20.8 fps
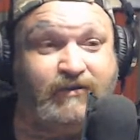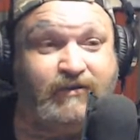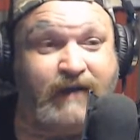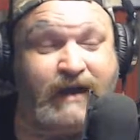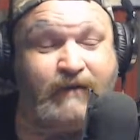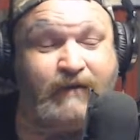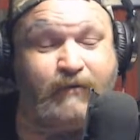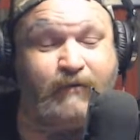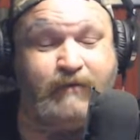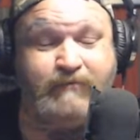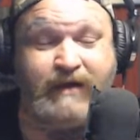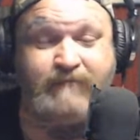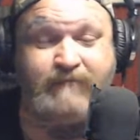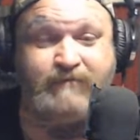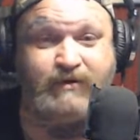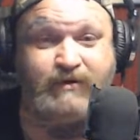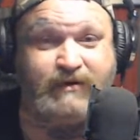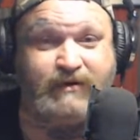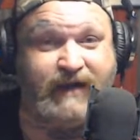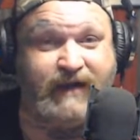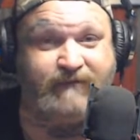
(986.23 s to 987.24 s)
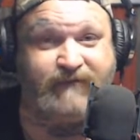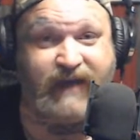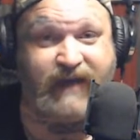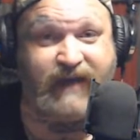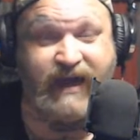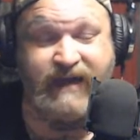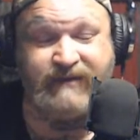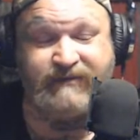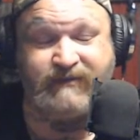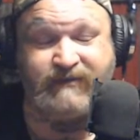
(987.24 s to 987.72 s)
You got to remember, in
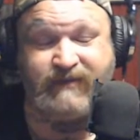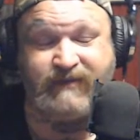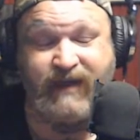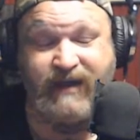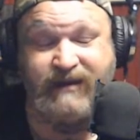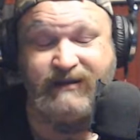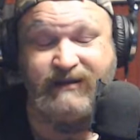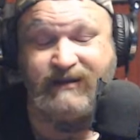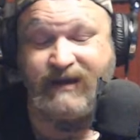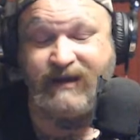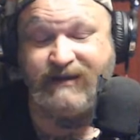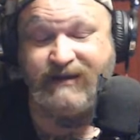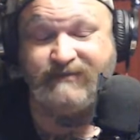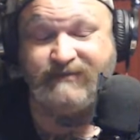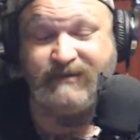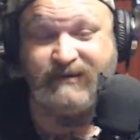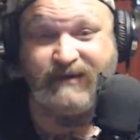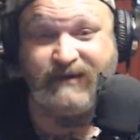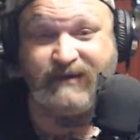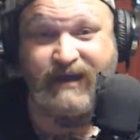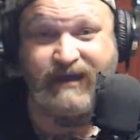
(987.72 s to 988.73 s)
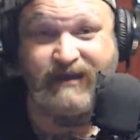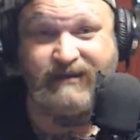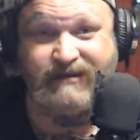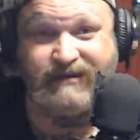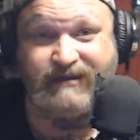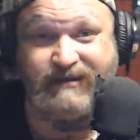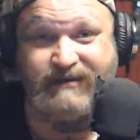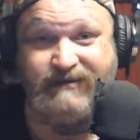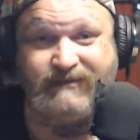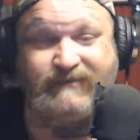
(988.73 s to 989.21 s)
Afghanistan in
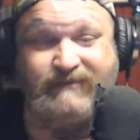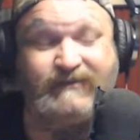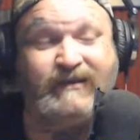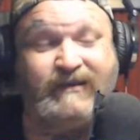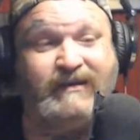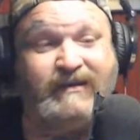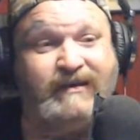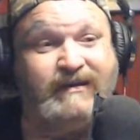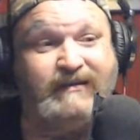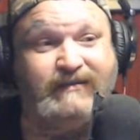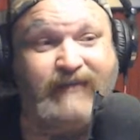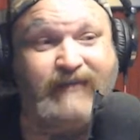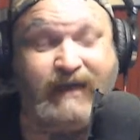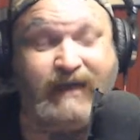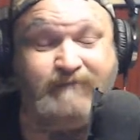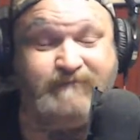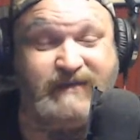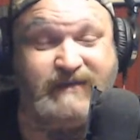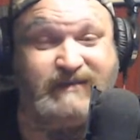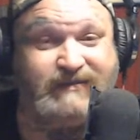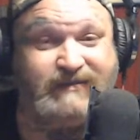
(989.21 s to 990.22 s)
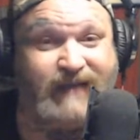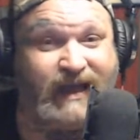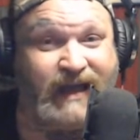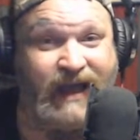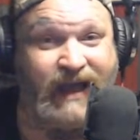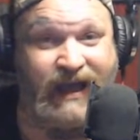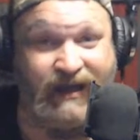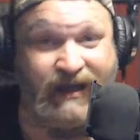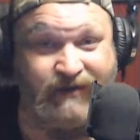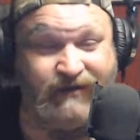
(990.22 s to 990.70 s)
1980s, they beat the
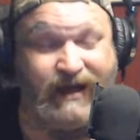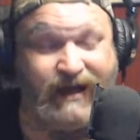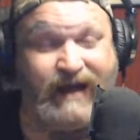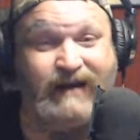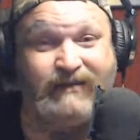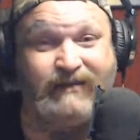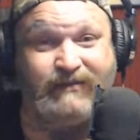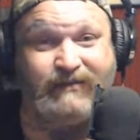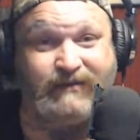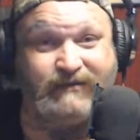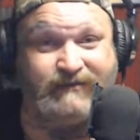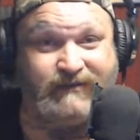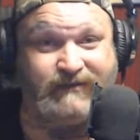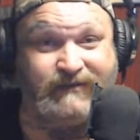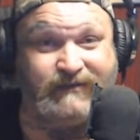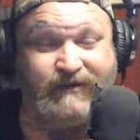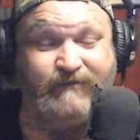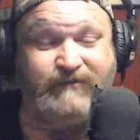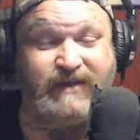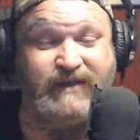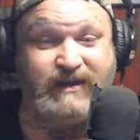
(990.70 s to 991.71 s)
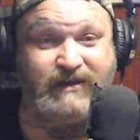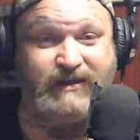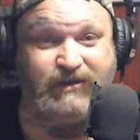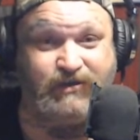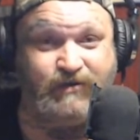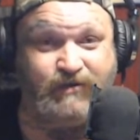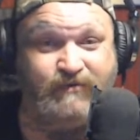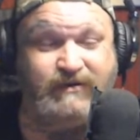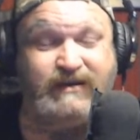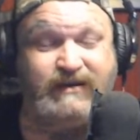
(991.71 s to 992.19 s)
hell out of the Soviet
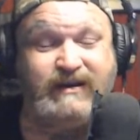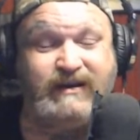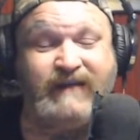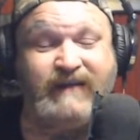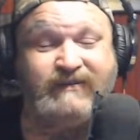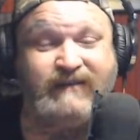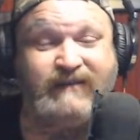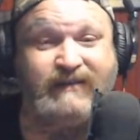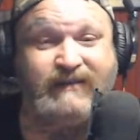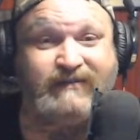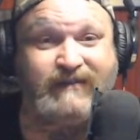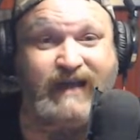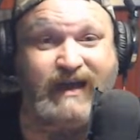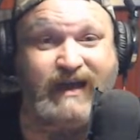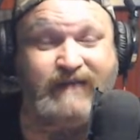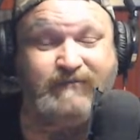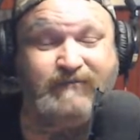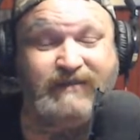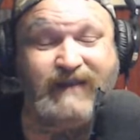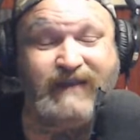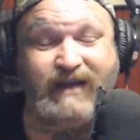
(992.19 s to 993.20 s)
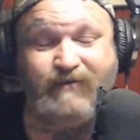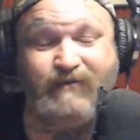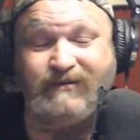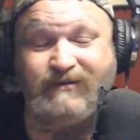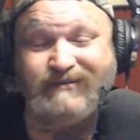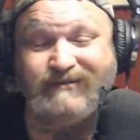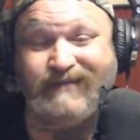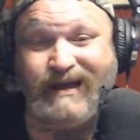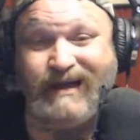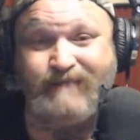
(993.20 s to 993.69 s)
Union at that time, and they
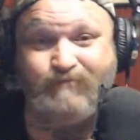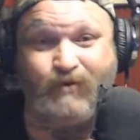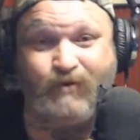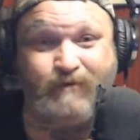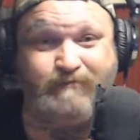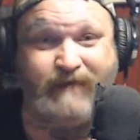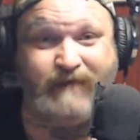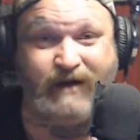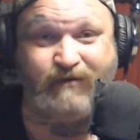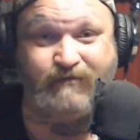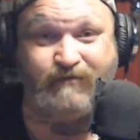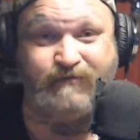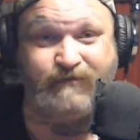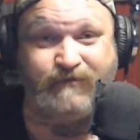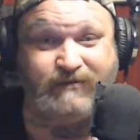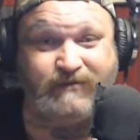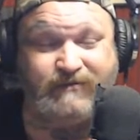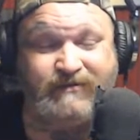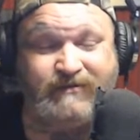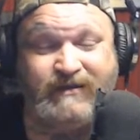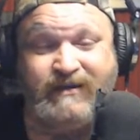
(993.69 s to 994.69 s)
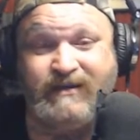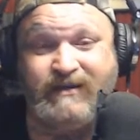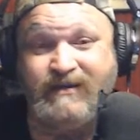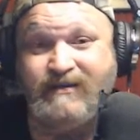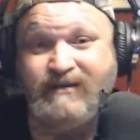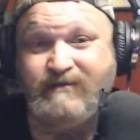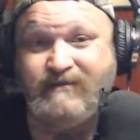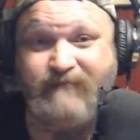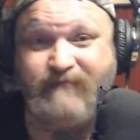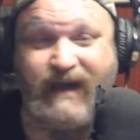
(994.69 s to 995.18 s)
were a lot more powerful
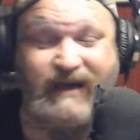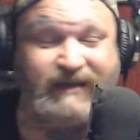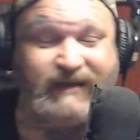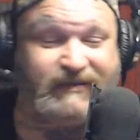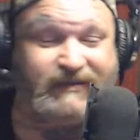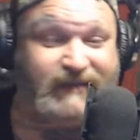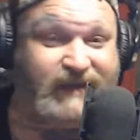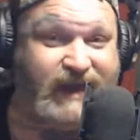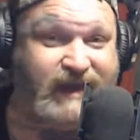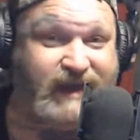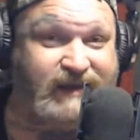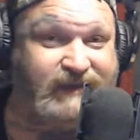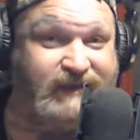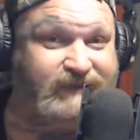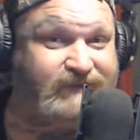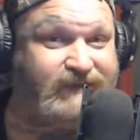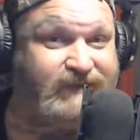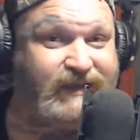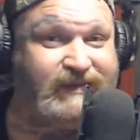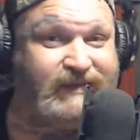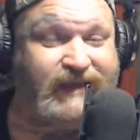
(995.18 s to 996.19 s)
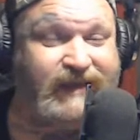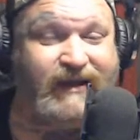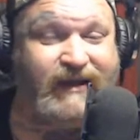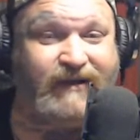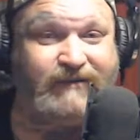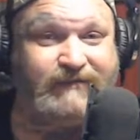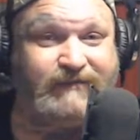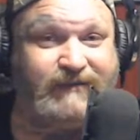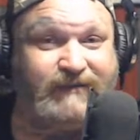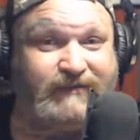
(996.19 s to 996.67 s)
back in the 80s than they
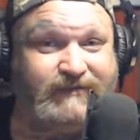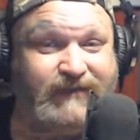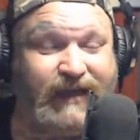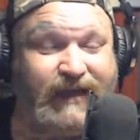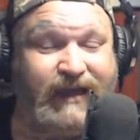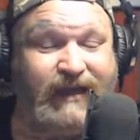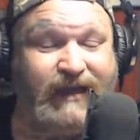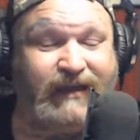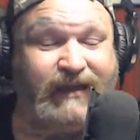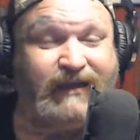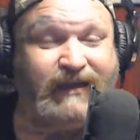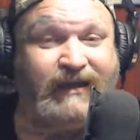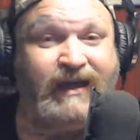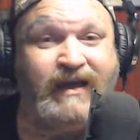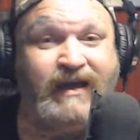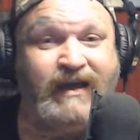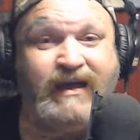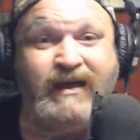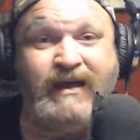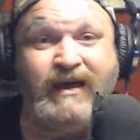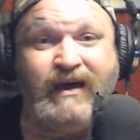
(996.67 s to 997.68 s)
are today.